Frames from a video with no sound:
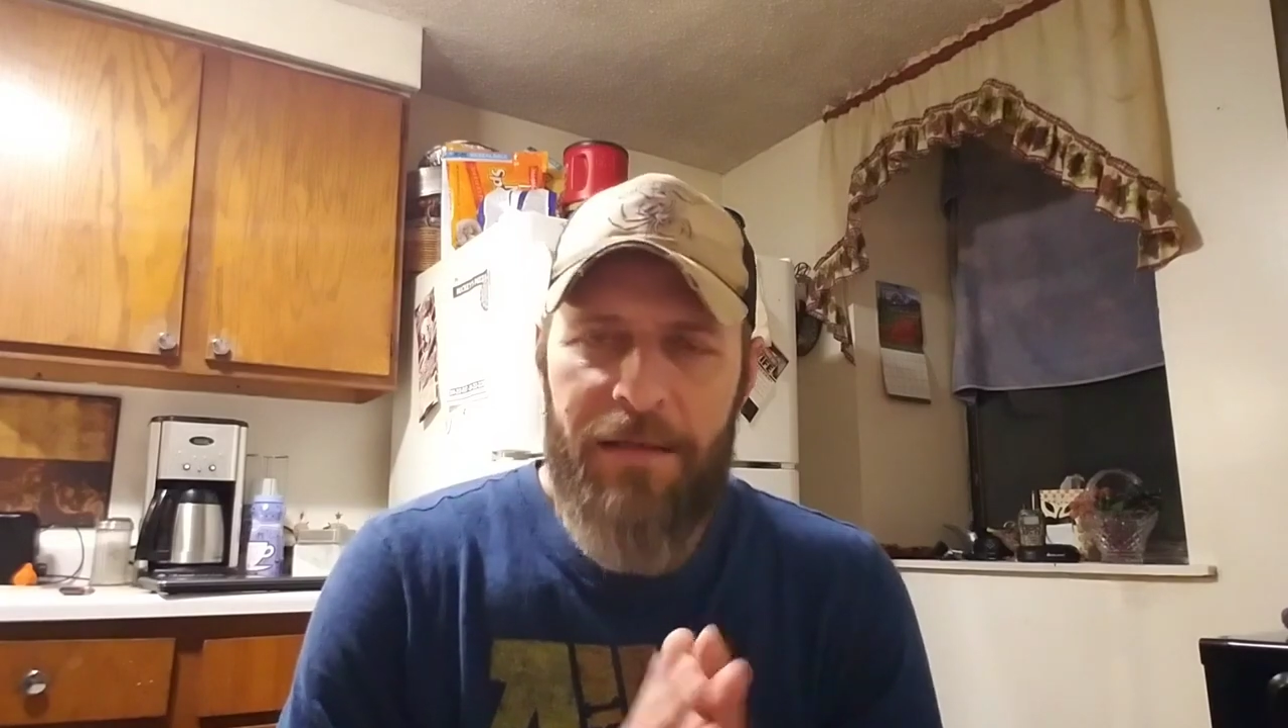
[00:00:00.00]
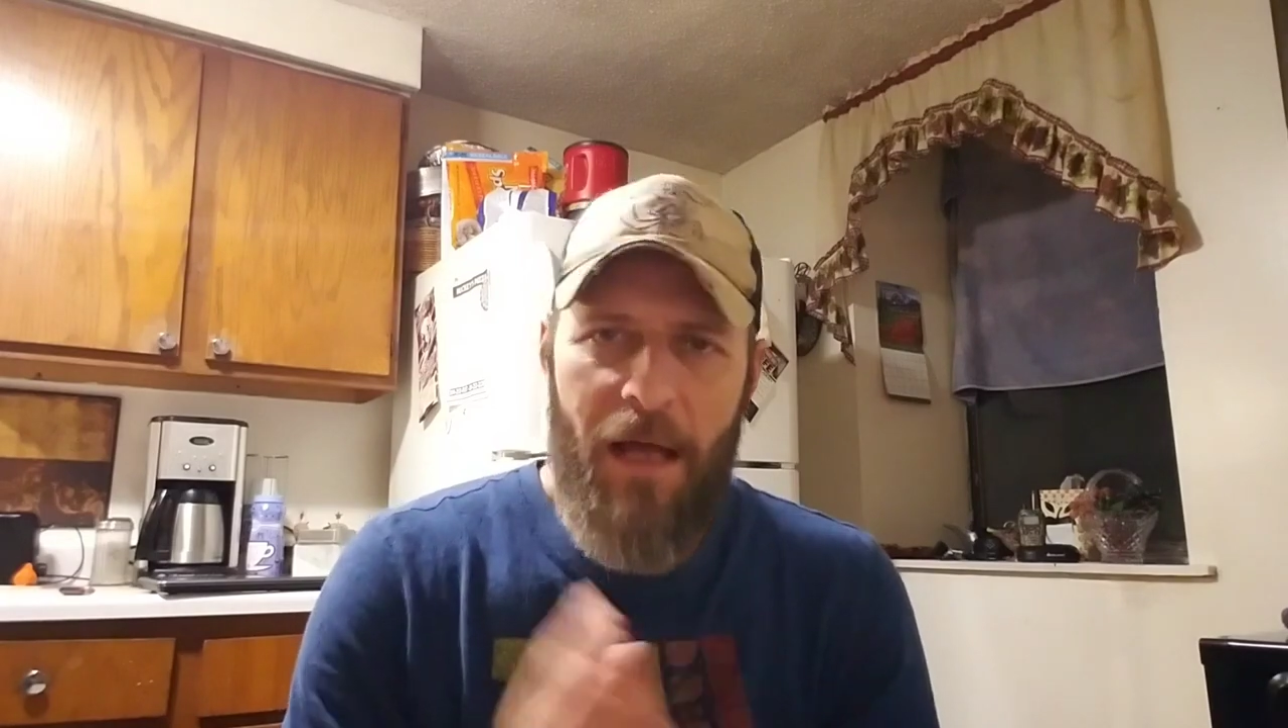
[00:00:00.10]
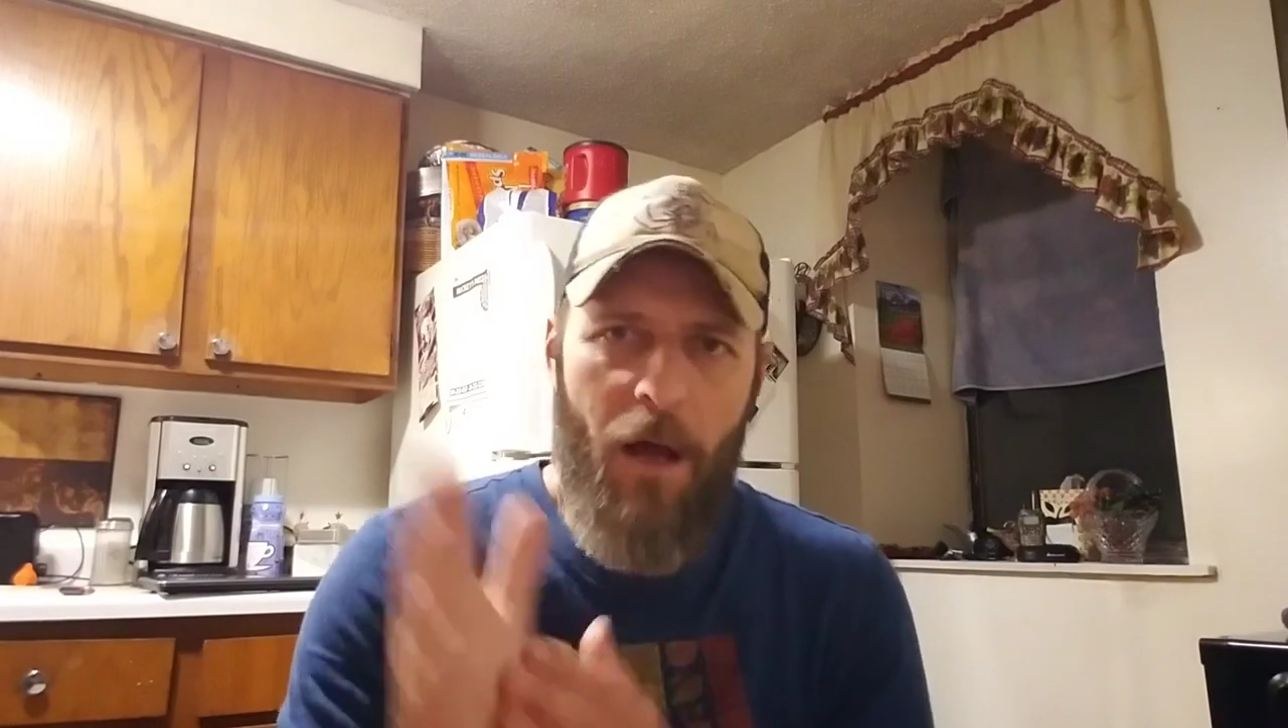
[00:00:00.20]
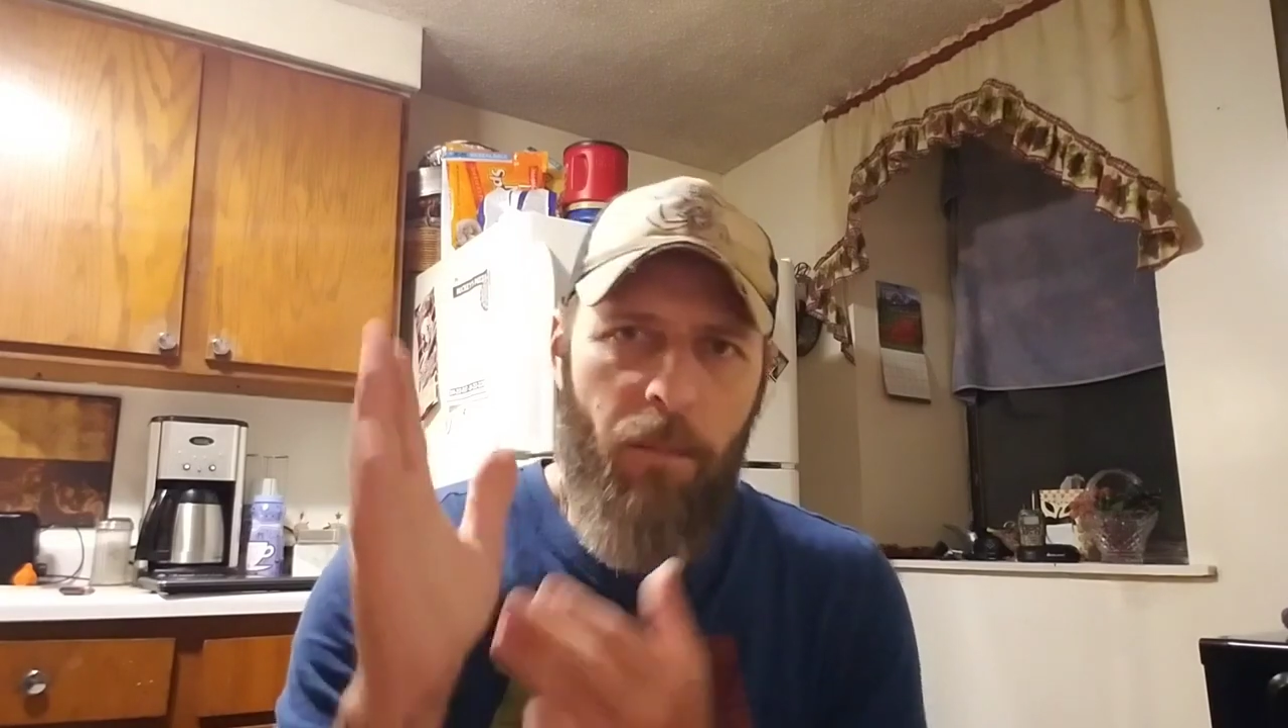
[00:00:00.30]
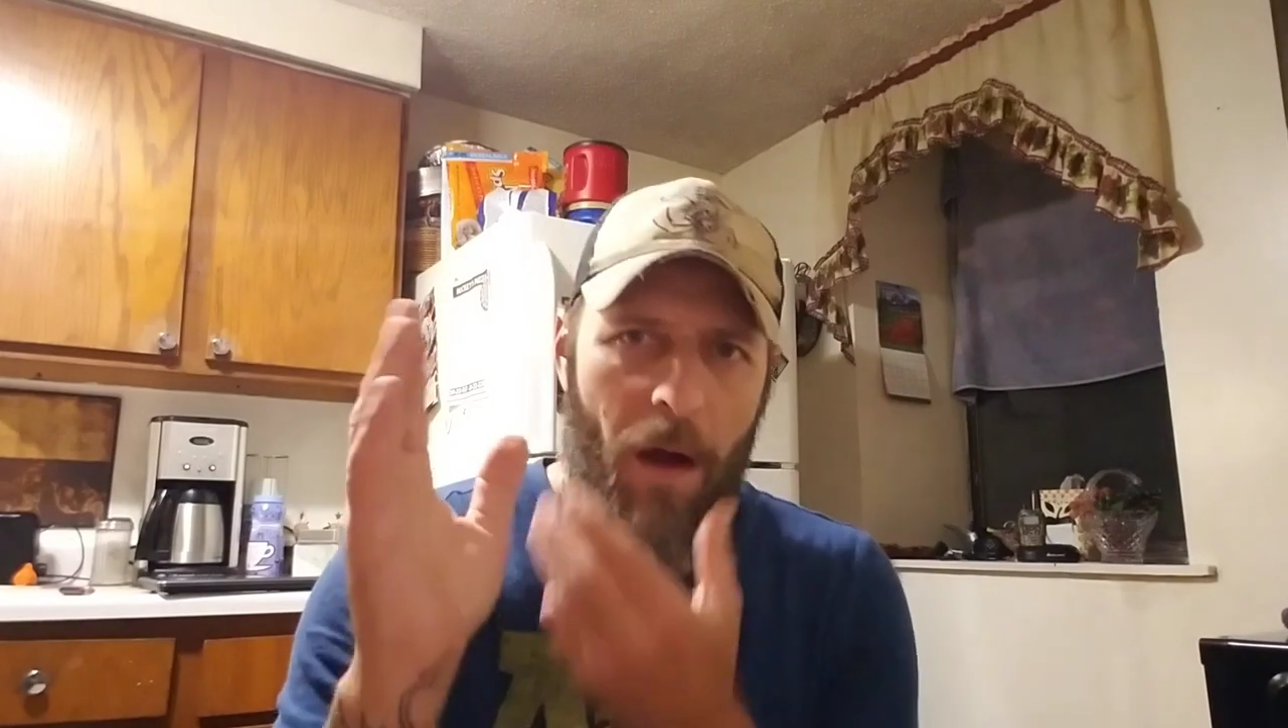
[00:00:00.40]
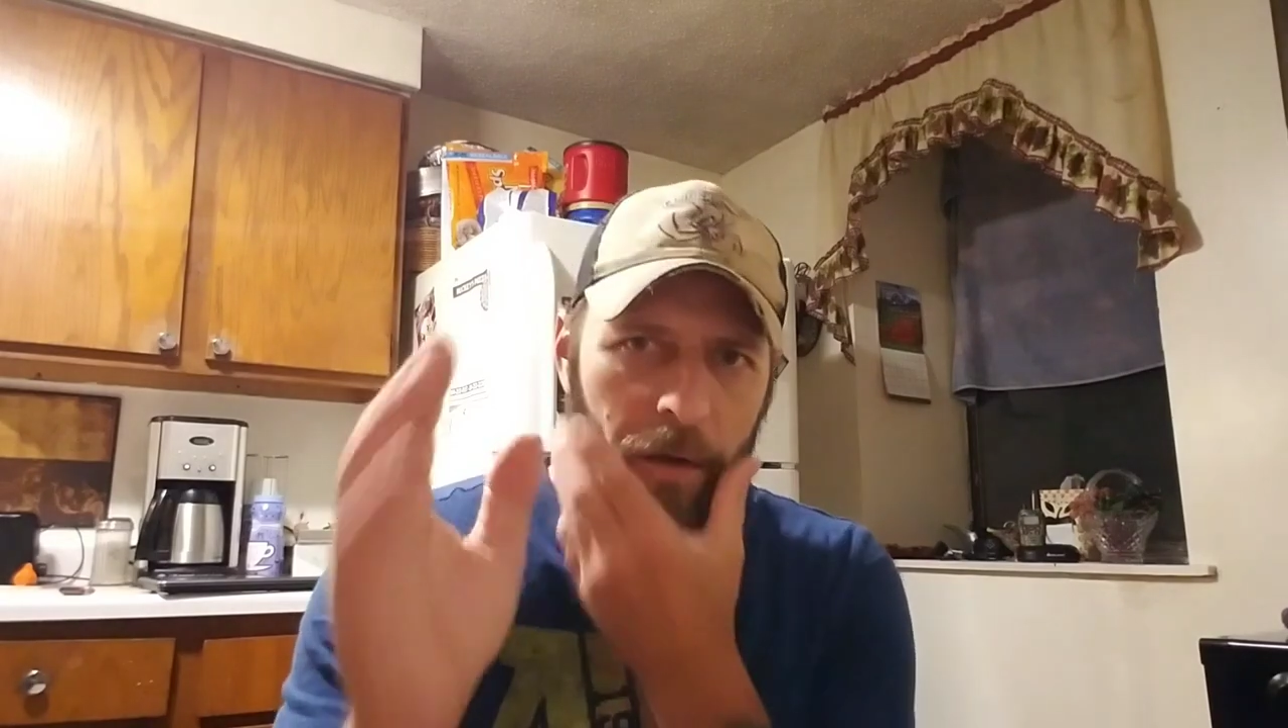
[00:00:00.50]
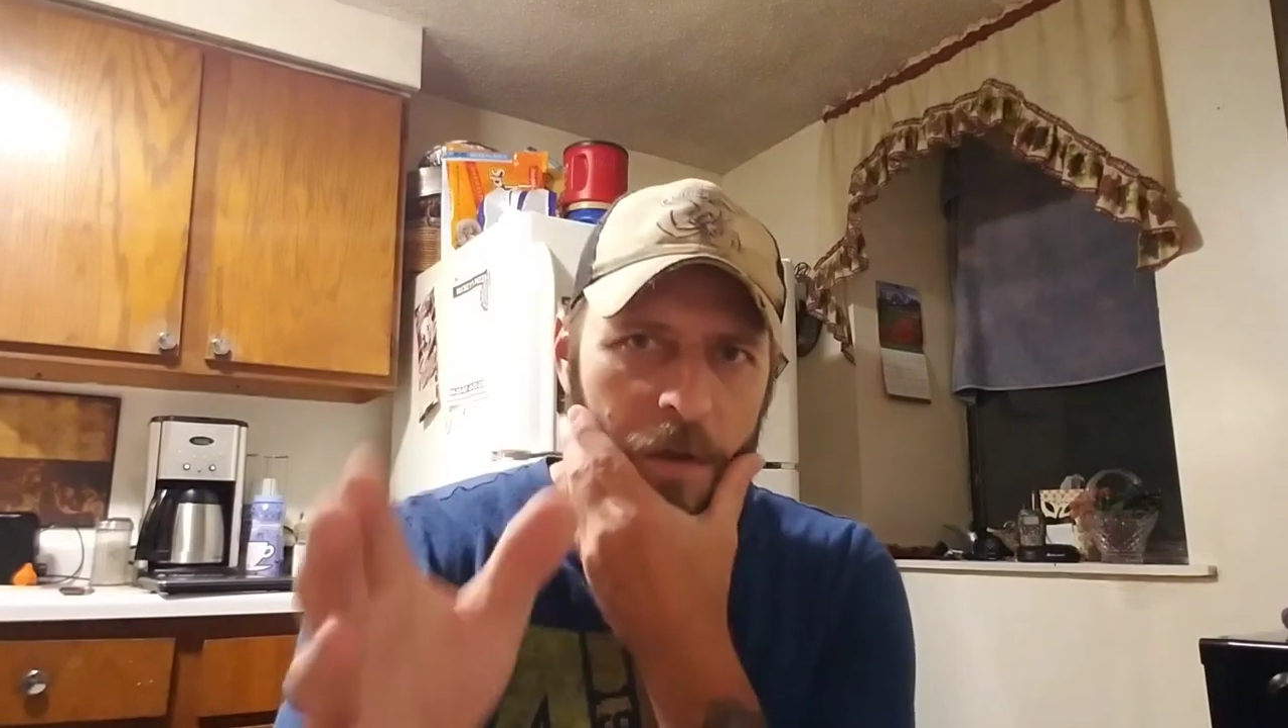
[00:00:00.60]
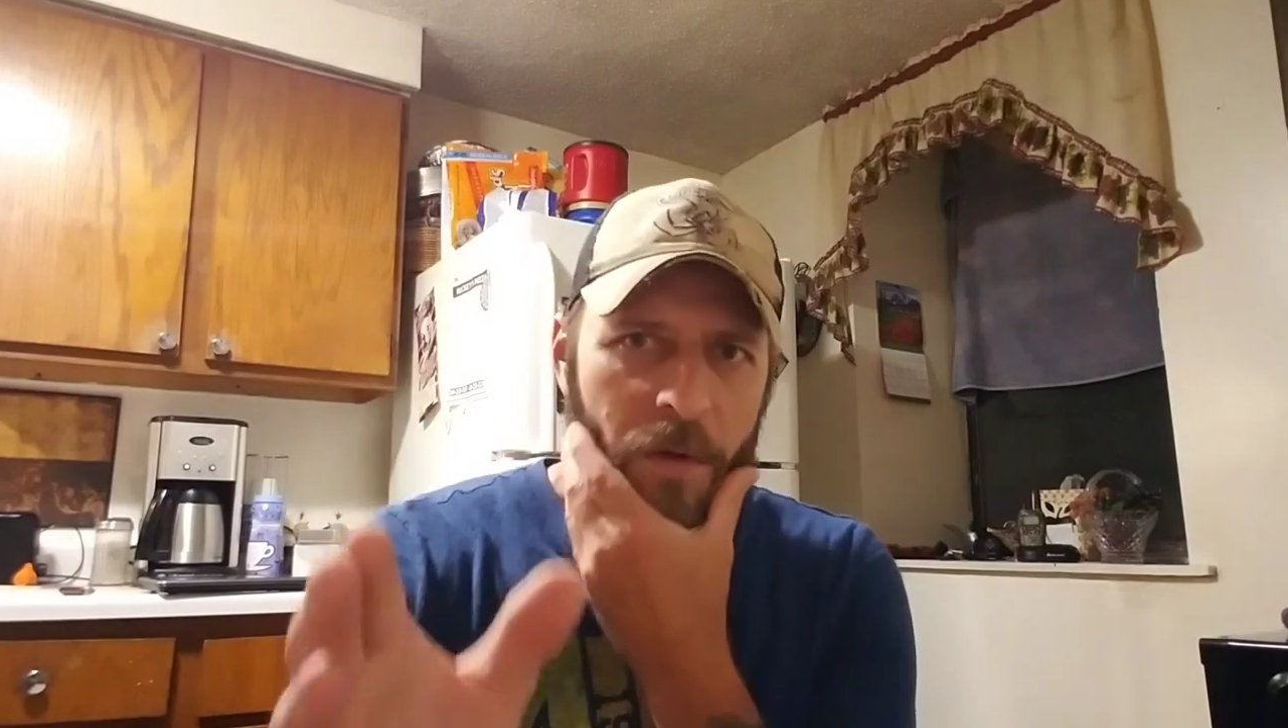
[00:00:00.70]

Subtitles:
I hope all you